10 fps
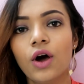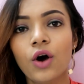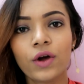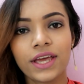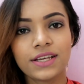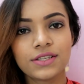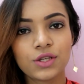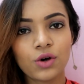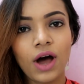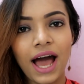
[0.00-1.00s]
Okay,
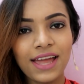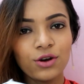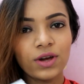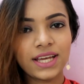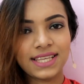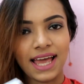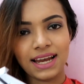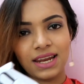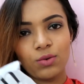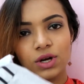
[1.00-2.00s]
so I know
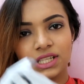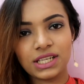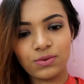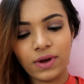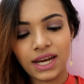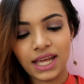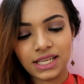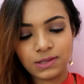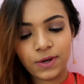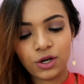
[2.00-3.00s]
exactly what this one
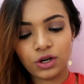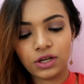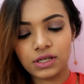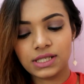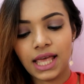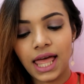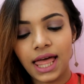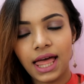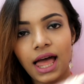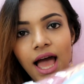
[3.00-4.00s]
is because
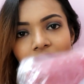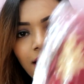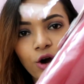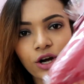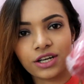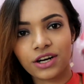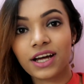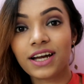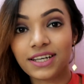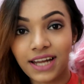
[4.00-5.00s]
I ordered
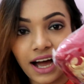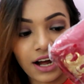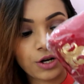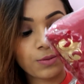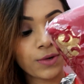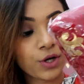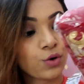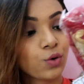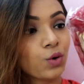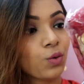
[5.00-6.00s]
a dark
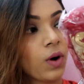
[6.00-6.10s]
maroon